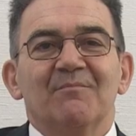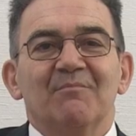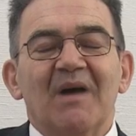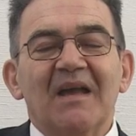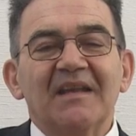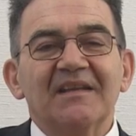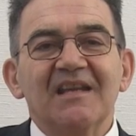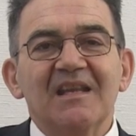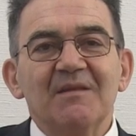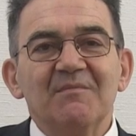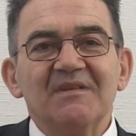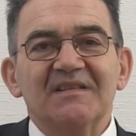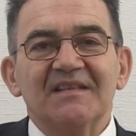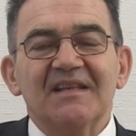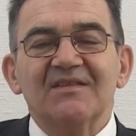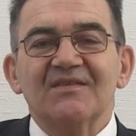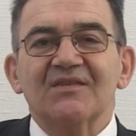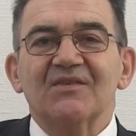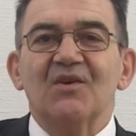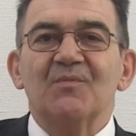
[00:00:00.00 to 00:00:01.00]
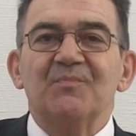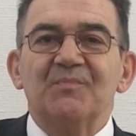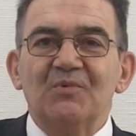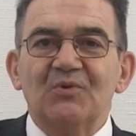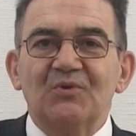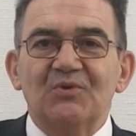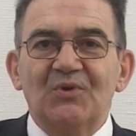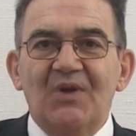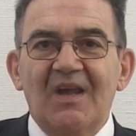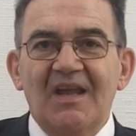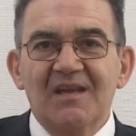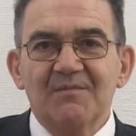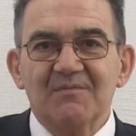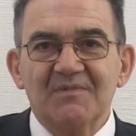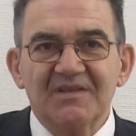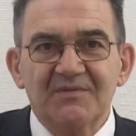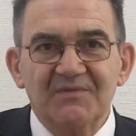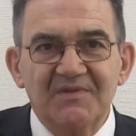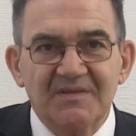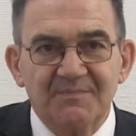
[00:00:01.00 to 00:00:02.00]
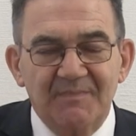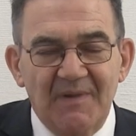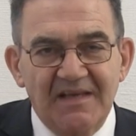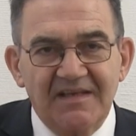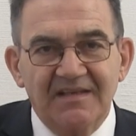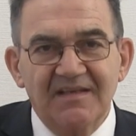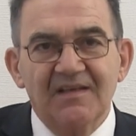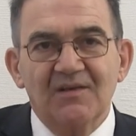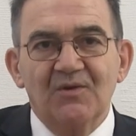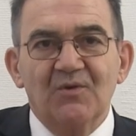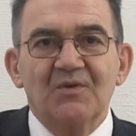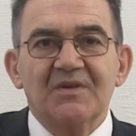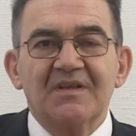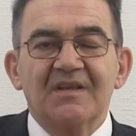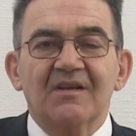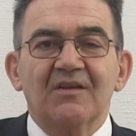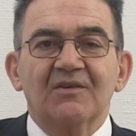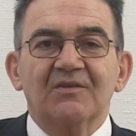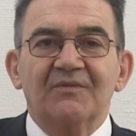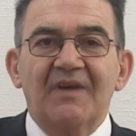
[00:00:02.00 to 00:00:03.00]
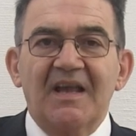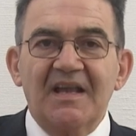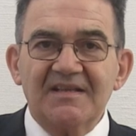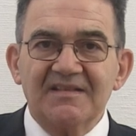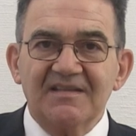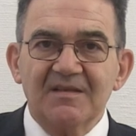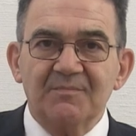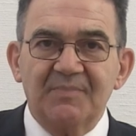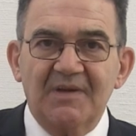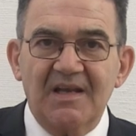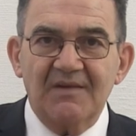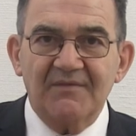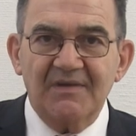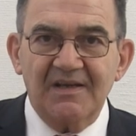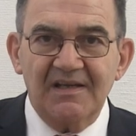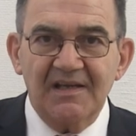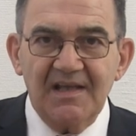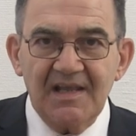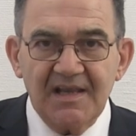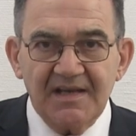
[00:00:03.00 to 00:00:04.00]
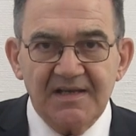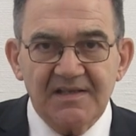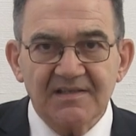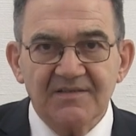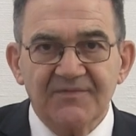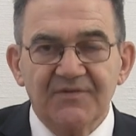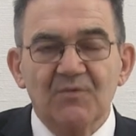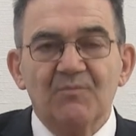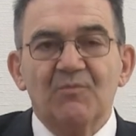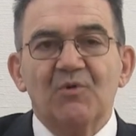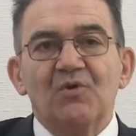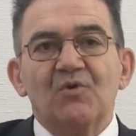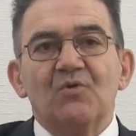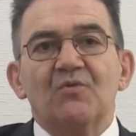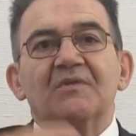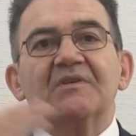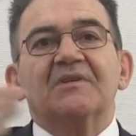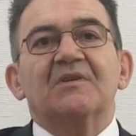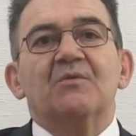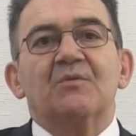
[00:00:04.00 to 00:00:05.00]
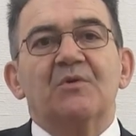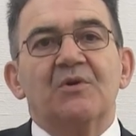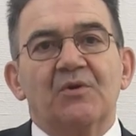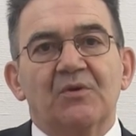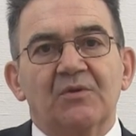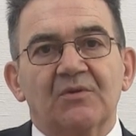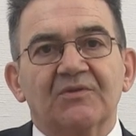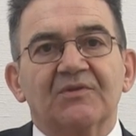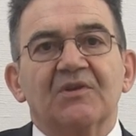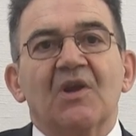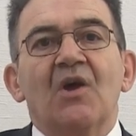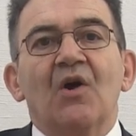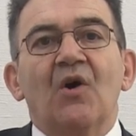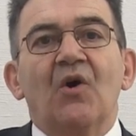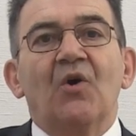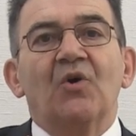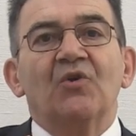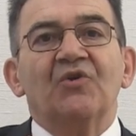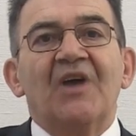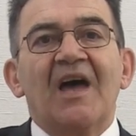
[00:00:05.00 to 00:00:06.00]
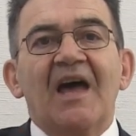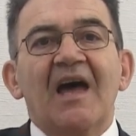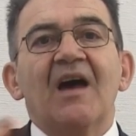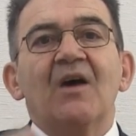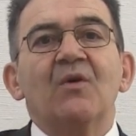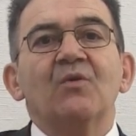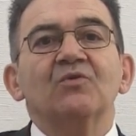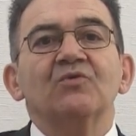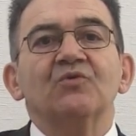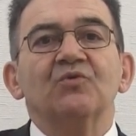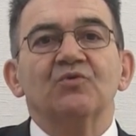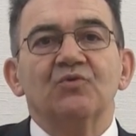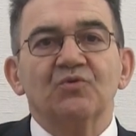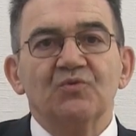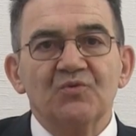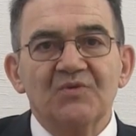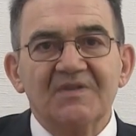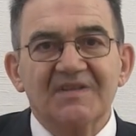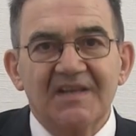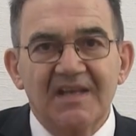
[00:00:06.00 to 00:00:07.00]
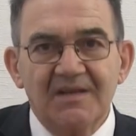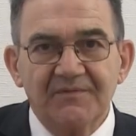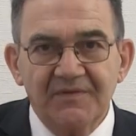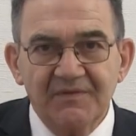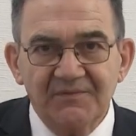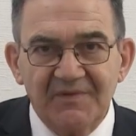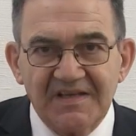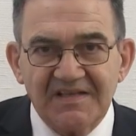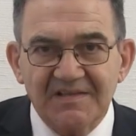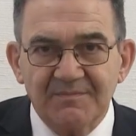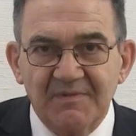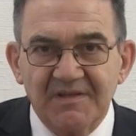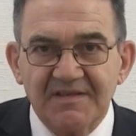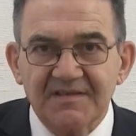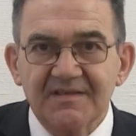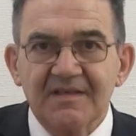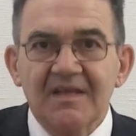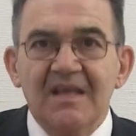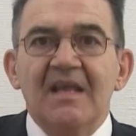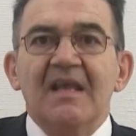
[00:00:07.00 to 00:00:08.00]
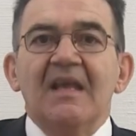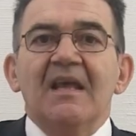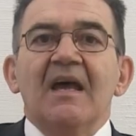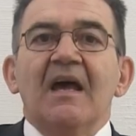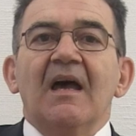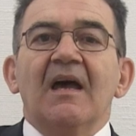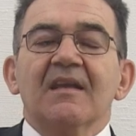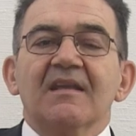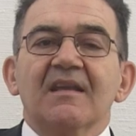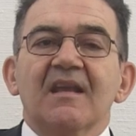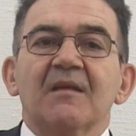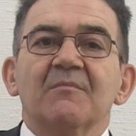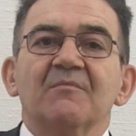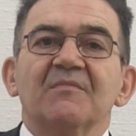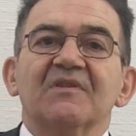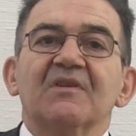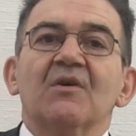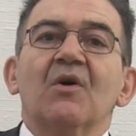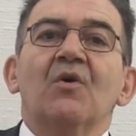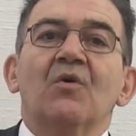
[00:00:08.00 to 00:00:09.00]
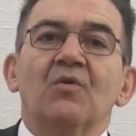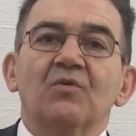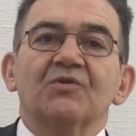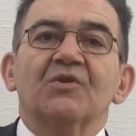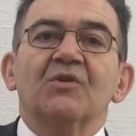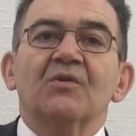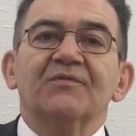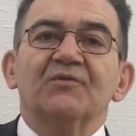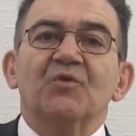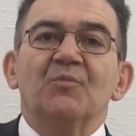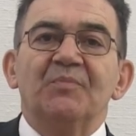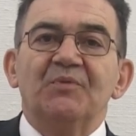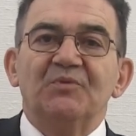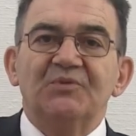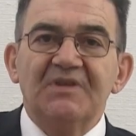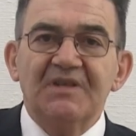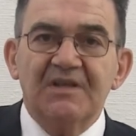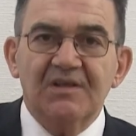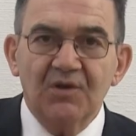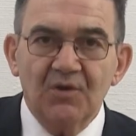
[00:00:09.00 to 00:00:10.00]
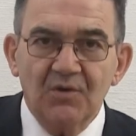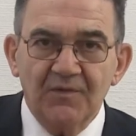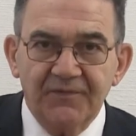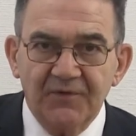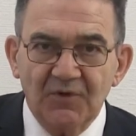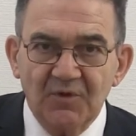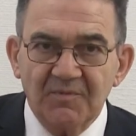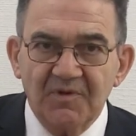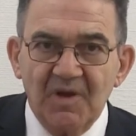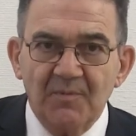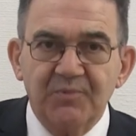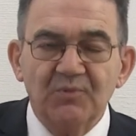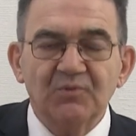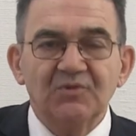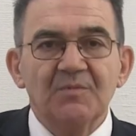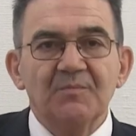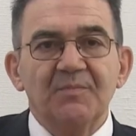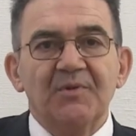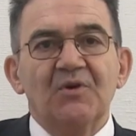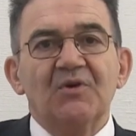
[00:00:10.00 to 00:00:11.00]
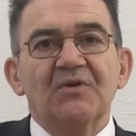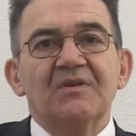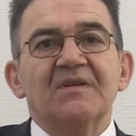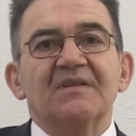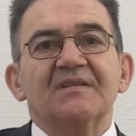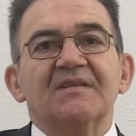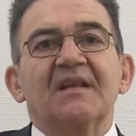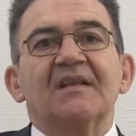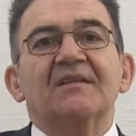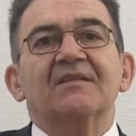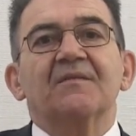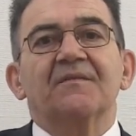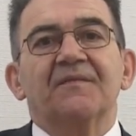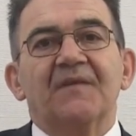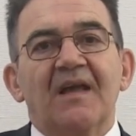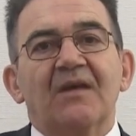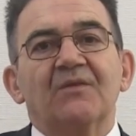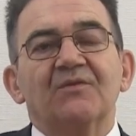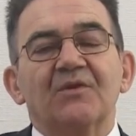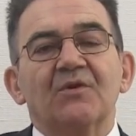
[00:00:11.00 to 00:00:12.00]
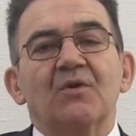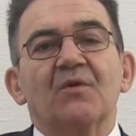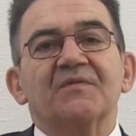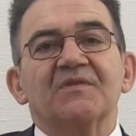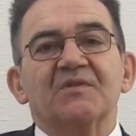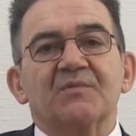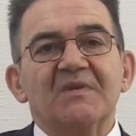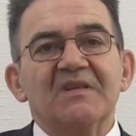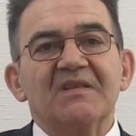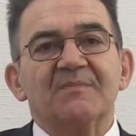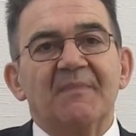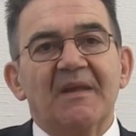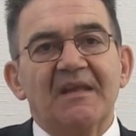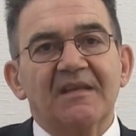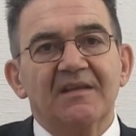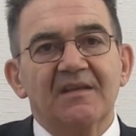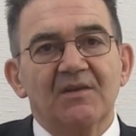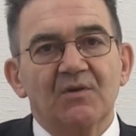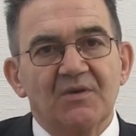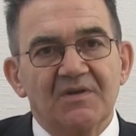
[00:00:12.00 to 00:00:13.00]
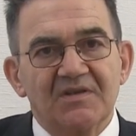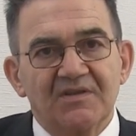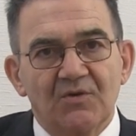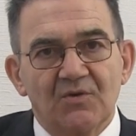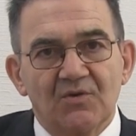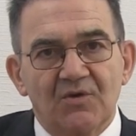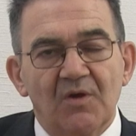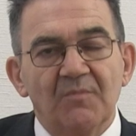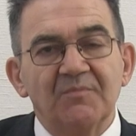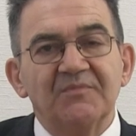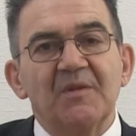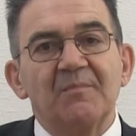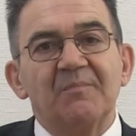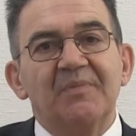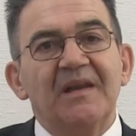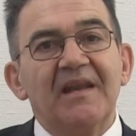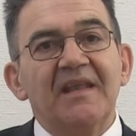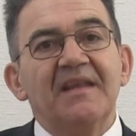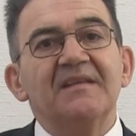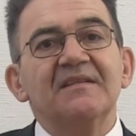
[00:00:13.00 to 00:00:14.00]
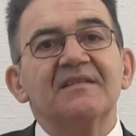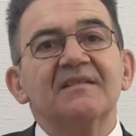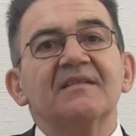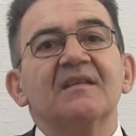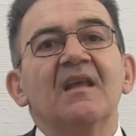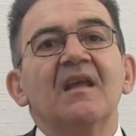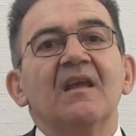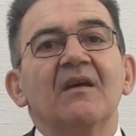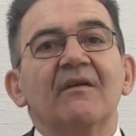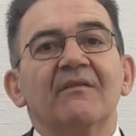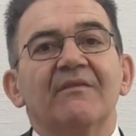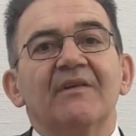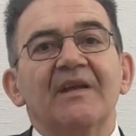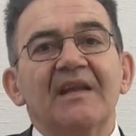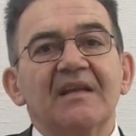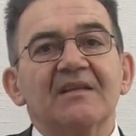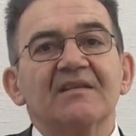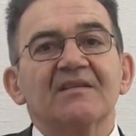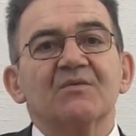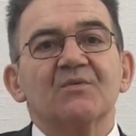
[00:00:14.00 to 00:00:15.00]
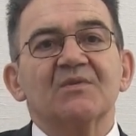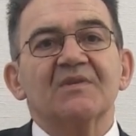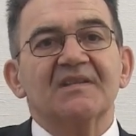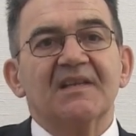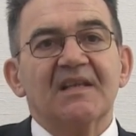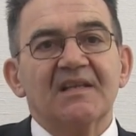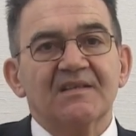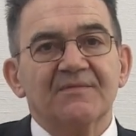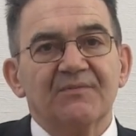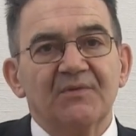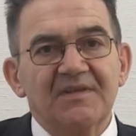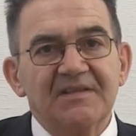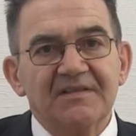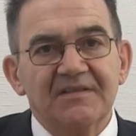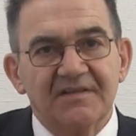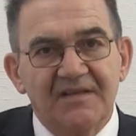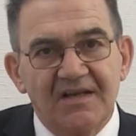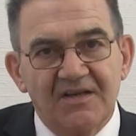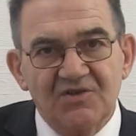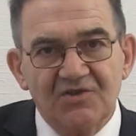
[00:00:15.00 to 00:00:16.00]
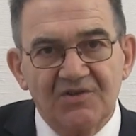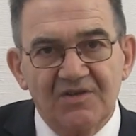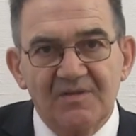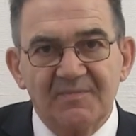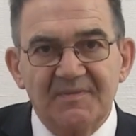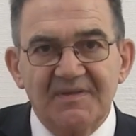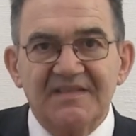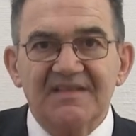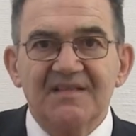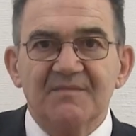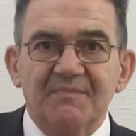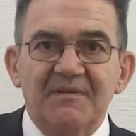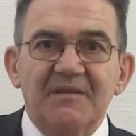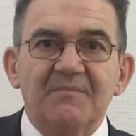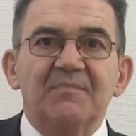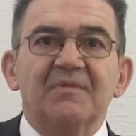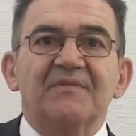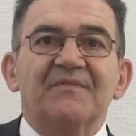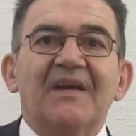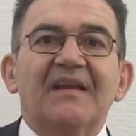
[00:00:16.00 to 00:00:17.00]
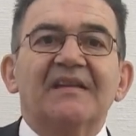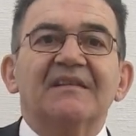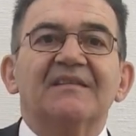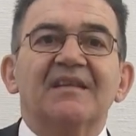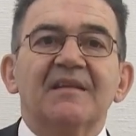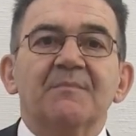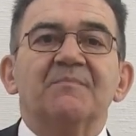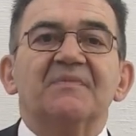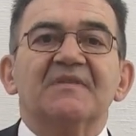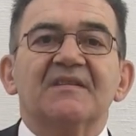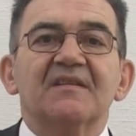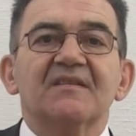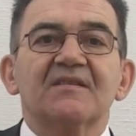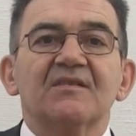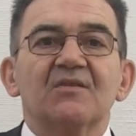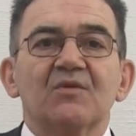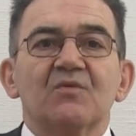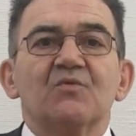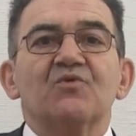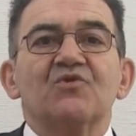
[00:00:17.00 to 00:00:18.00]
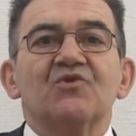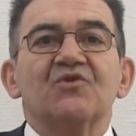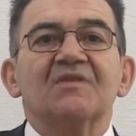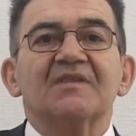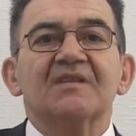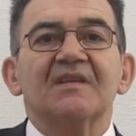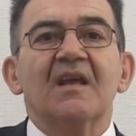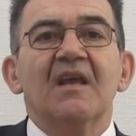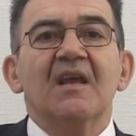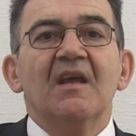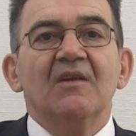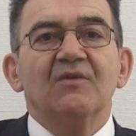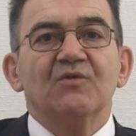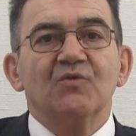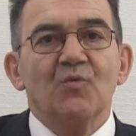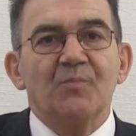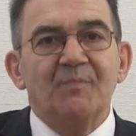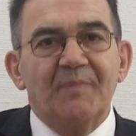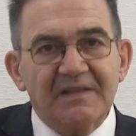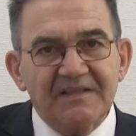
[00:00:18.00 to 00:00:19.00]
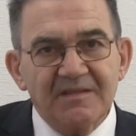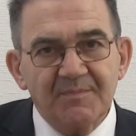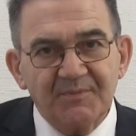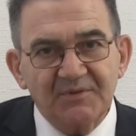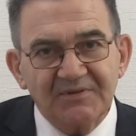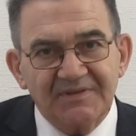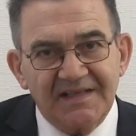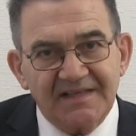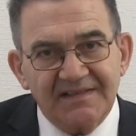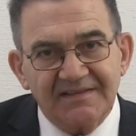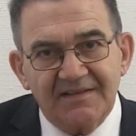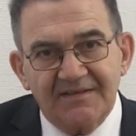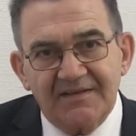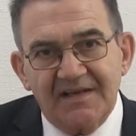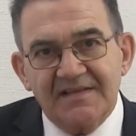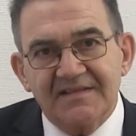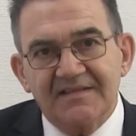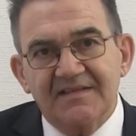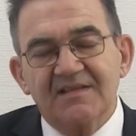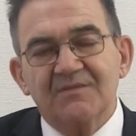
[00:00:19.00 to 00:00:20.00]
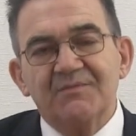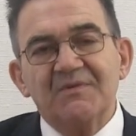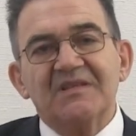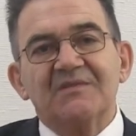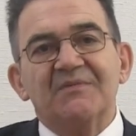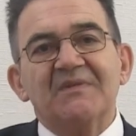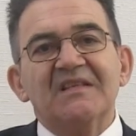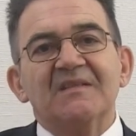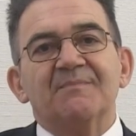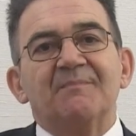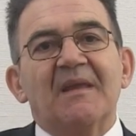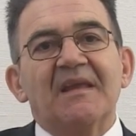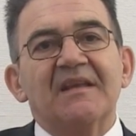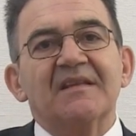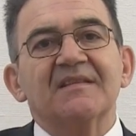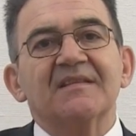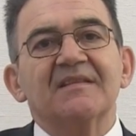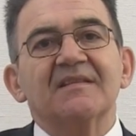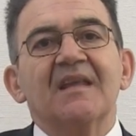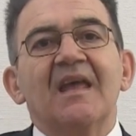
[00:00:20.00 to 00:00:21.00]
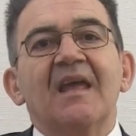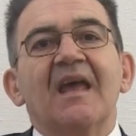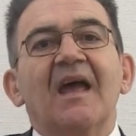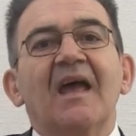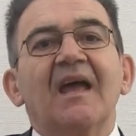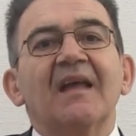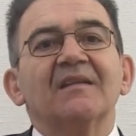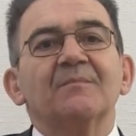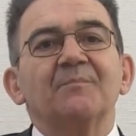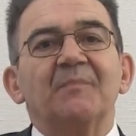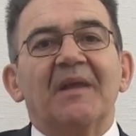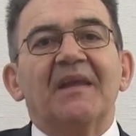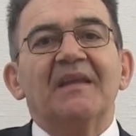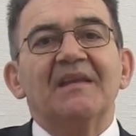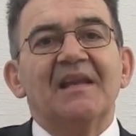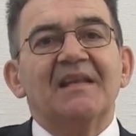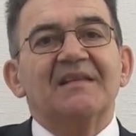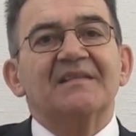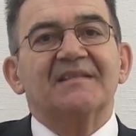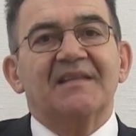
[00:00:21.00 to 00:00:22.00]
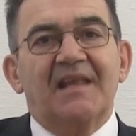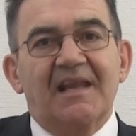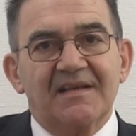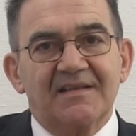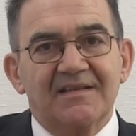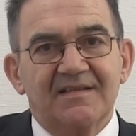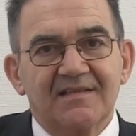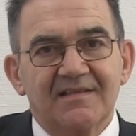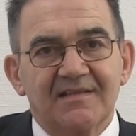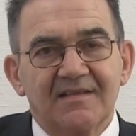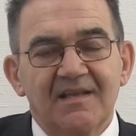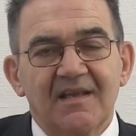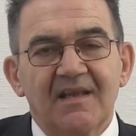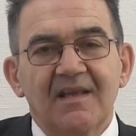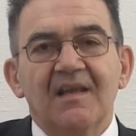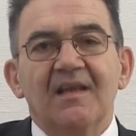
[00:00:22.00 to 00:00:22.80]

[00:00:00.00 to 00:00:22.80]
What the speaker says: My name is Enzo Caputo. I am a Swiss banking lawyer advising private clients from all over the world on how to do safe investments. I am the owner of the boutique law firm Caputo & Partners and the founder of SwissBankingLawyers.com, the place where successful international business people find tips and solutions to better protect their assets with Swiss banks and pay less tax.